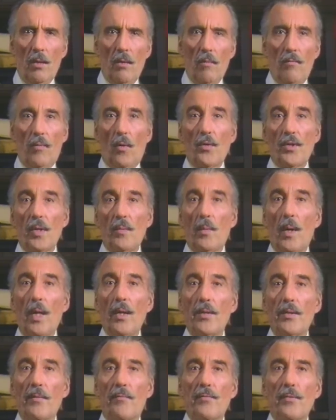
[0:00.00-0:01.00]

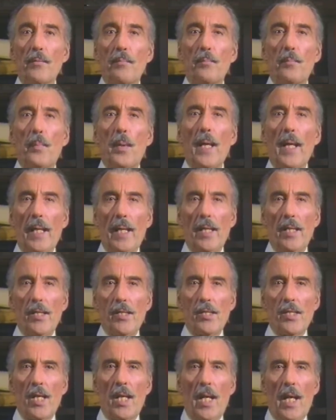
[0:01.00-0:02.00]
41 different
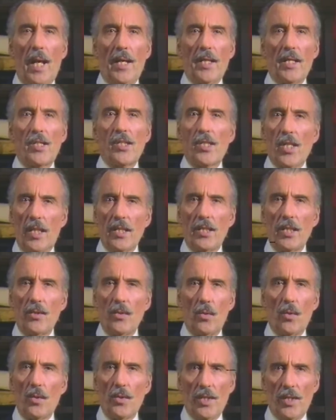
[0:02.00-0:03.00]
plays had
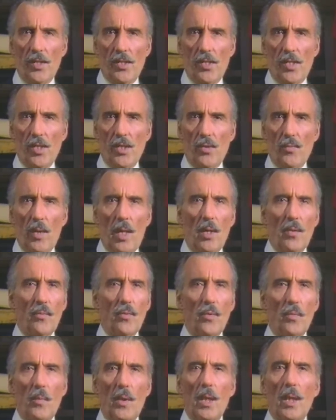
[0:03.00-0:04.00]
excited audiences
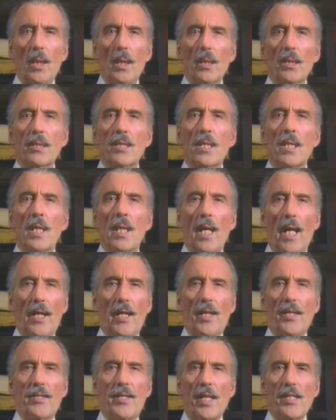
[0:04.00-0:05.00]
round the world
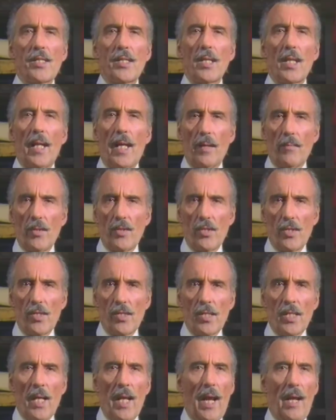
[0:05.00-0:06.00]
in a dozen
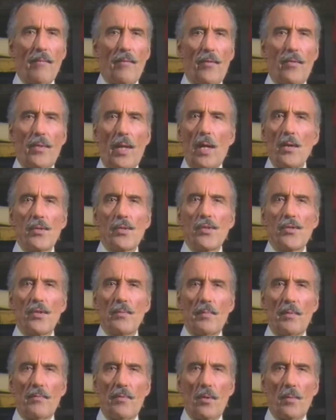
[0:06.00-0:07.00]
languages and thousands
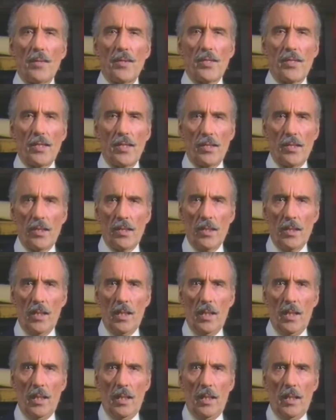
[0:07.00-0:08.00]
of performances.
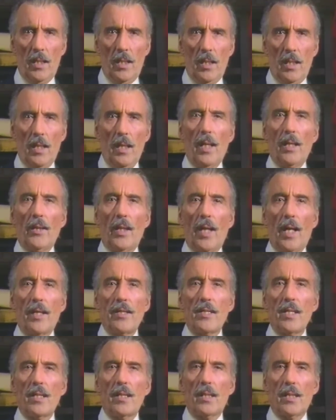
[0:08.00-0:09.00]
In the
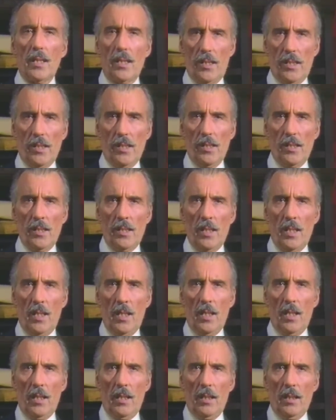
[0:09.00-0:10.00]
1930s,
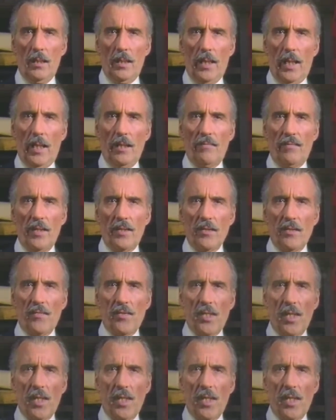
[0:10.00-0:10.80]
the advent of